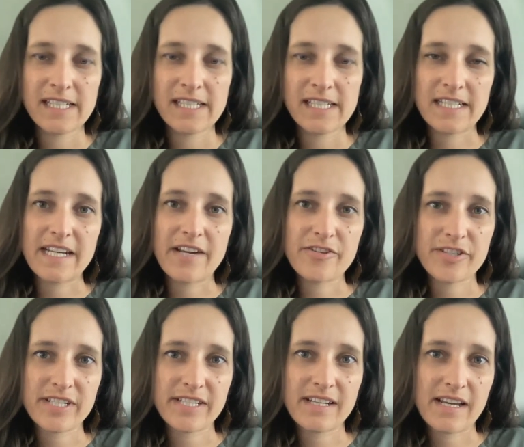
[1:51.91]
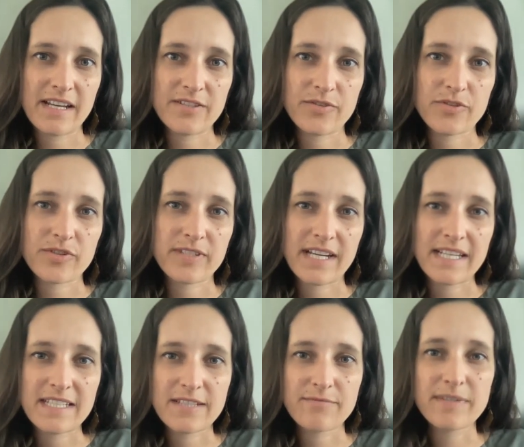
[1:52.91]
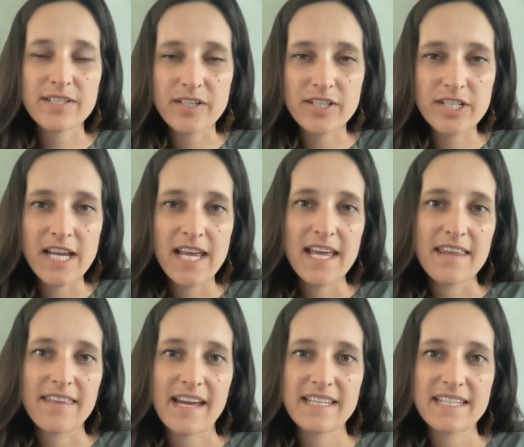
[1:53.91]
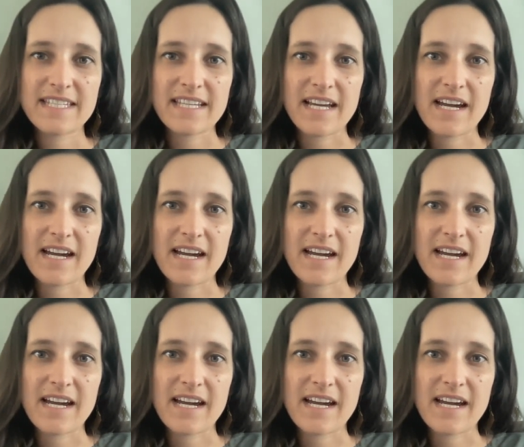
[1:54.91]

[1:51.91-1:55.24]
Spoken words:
in Energy and Social Science Research that